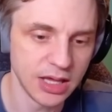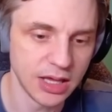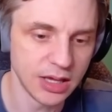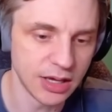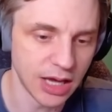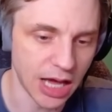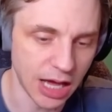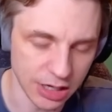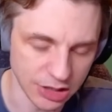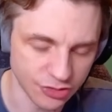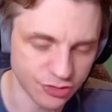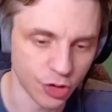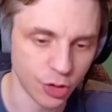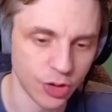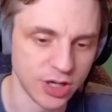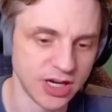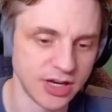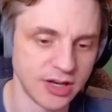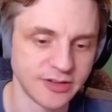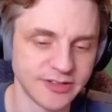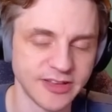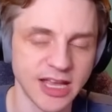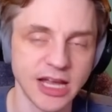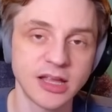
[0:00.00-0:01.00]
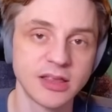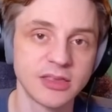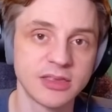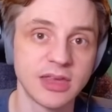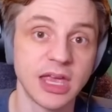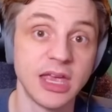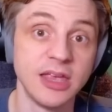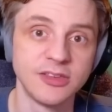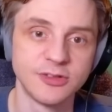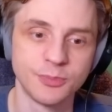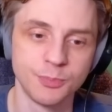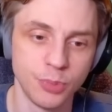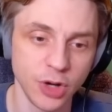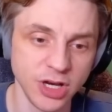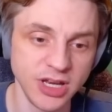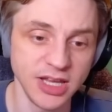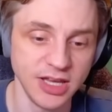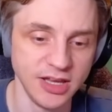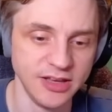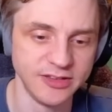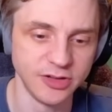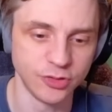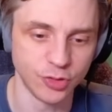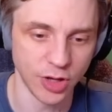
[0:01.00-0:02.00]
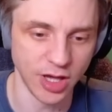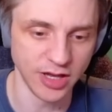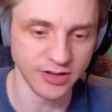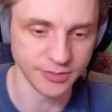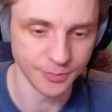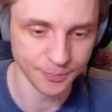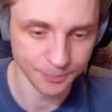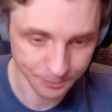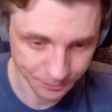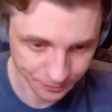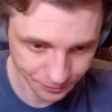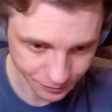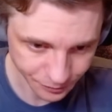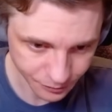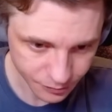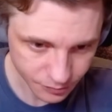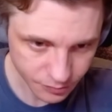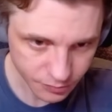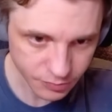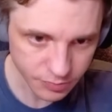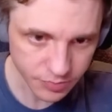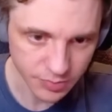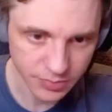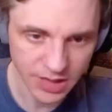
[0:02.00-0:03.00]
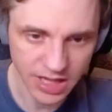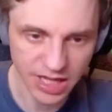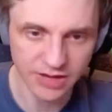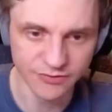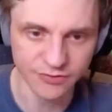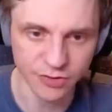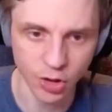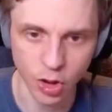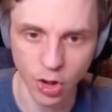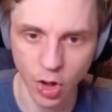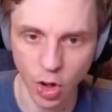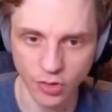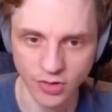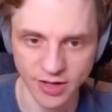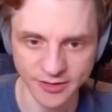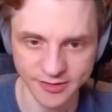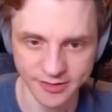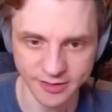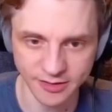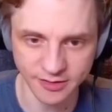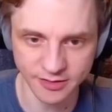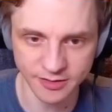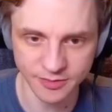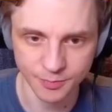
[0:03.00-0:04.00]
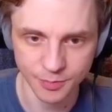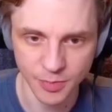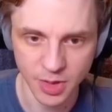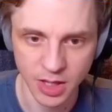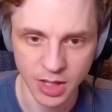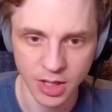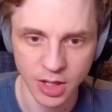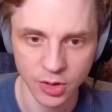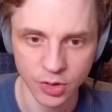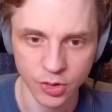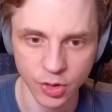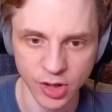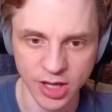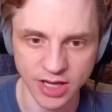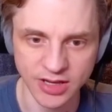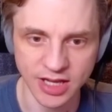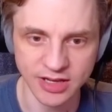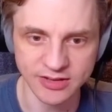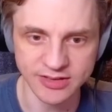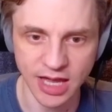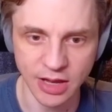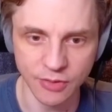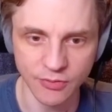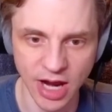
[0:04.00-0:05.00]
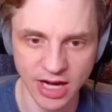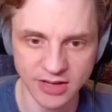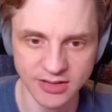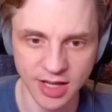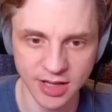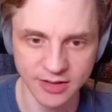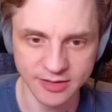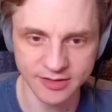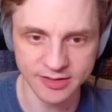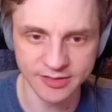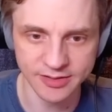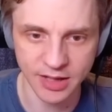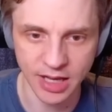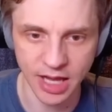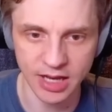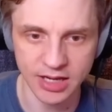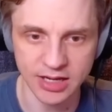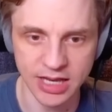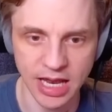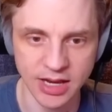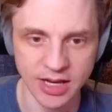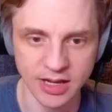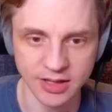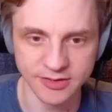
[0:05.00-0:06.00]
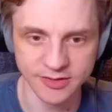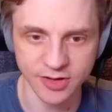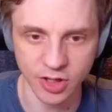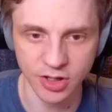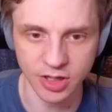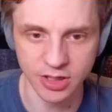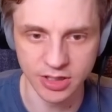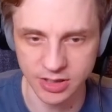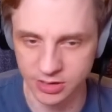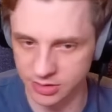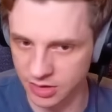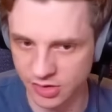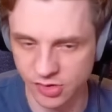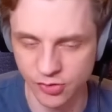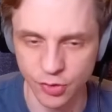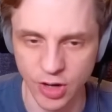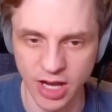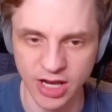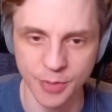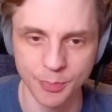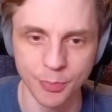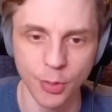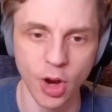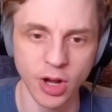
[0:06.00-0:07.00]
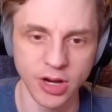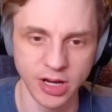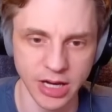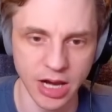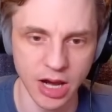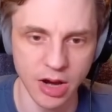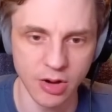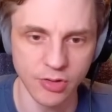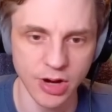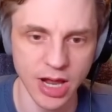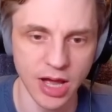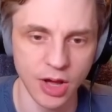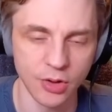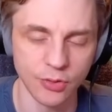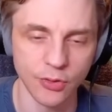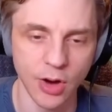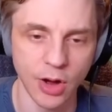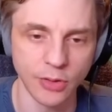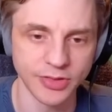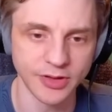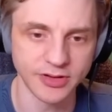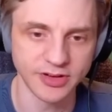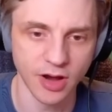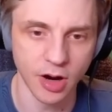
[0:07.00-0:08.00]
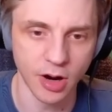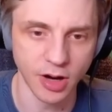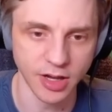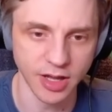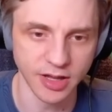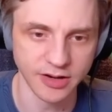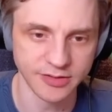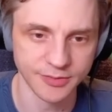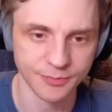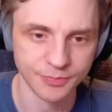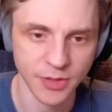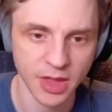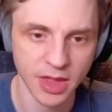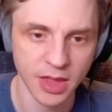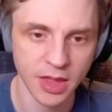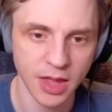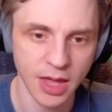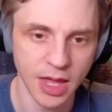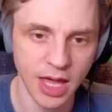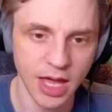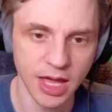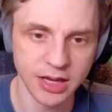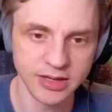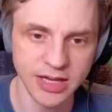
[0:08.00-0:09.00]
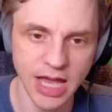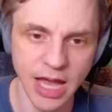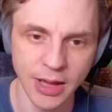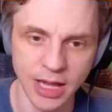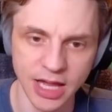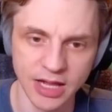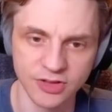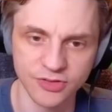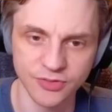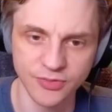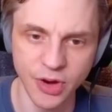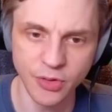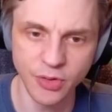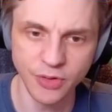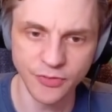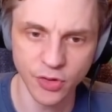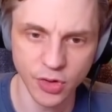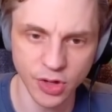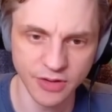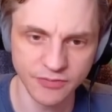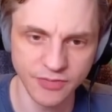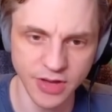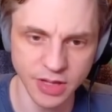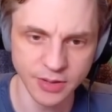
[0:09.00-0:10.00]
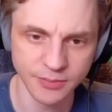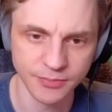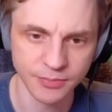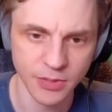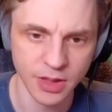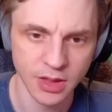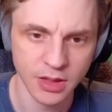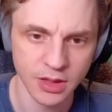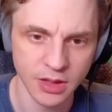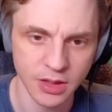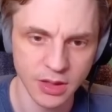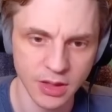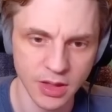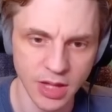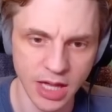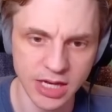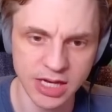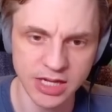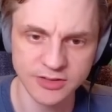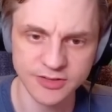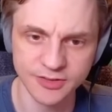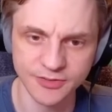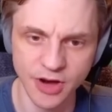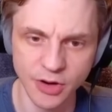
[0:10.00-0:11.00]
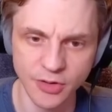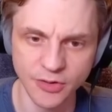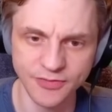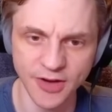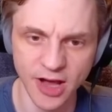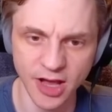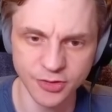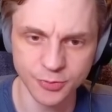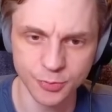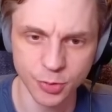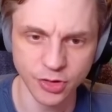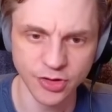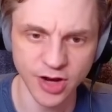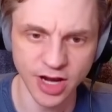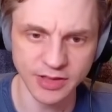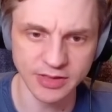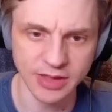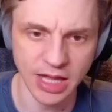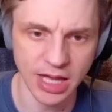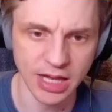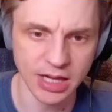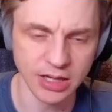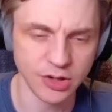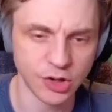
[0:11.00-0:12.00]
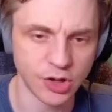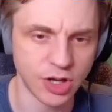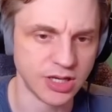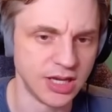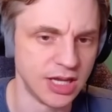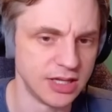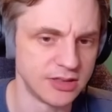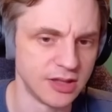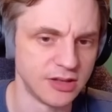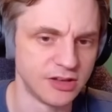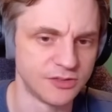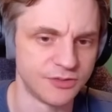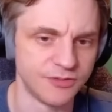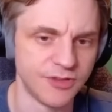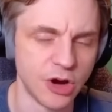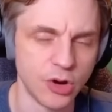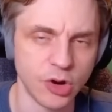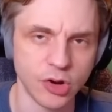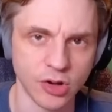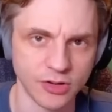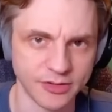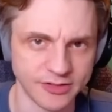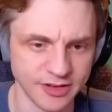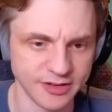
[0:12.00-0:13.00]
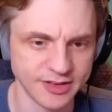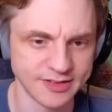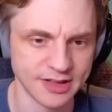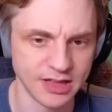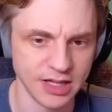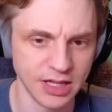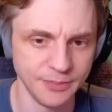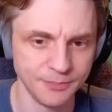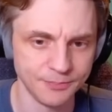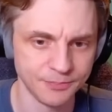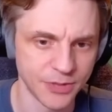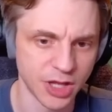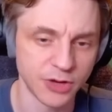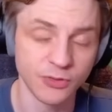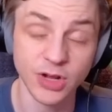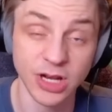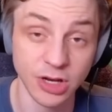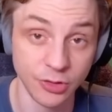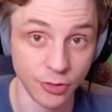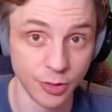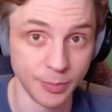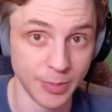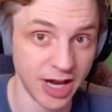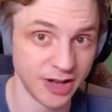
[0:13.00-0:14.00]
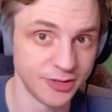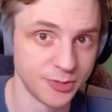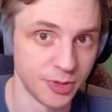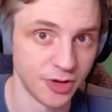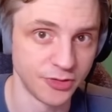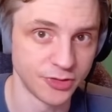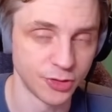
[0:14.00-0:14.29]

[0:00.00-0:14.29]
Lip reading: I'll show it in a second, is pretty easy to hit. Even on long distance, you can hit direct hits, and then it's gonna create a burning area around the target. And yeah, it's very forgiving, and it's a very fast projectile. You can hit this very consistently. It really reminds me of